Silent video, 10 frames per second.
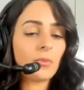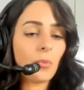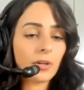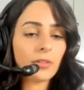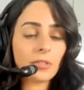
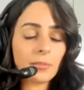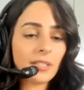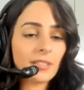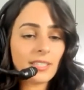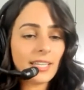work through
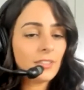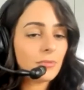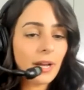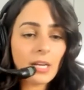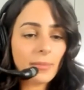because it hits
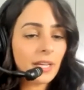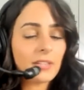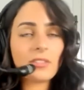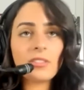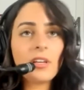right up
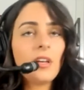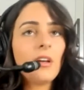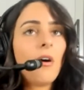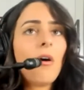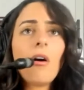against
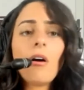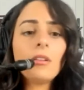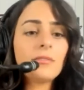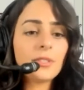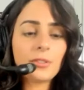all
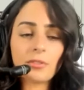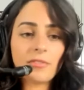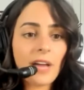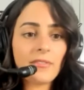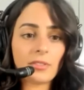of your
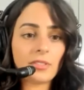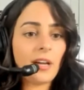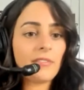survival stuff.